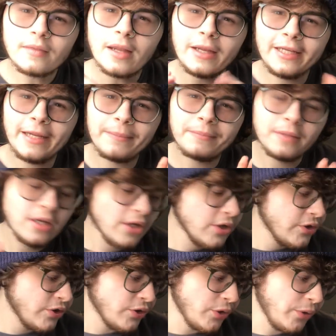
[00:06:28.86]
Yep,
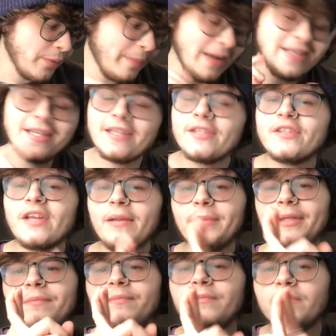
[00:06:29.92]
so my sex
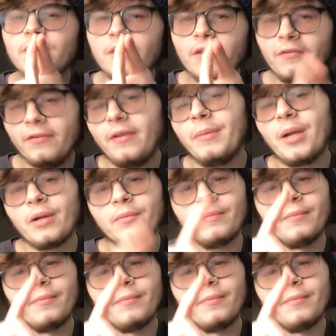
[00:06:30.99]
assignment, female,